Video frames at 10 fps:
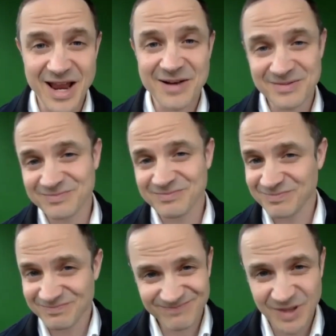And
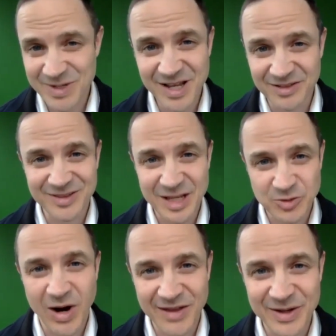let me guess, that's
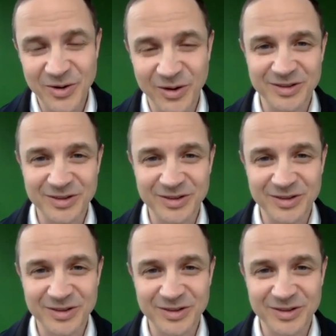why they call it